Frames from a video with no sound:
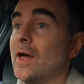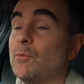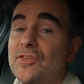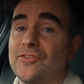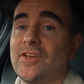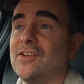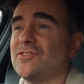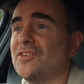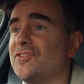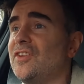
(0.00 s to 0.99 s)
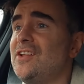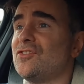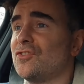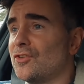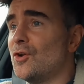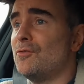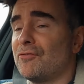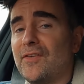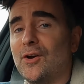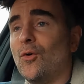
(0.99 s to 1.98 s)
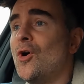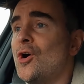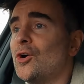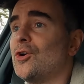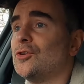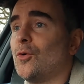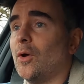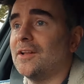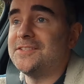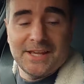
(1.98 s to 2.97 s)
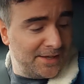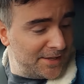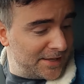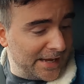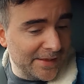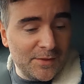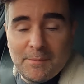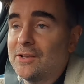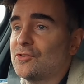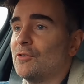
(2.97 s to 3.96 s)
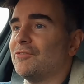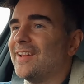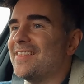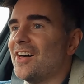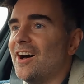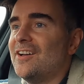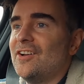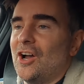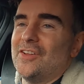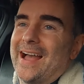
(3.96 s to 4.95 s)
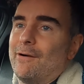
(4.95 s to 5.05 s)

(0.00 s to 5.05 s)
on there with the seats do feel good quality, and the mixture of leather and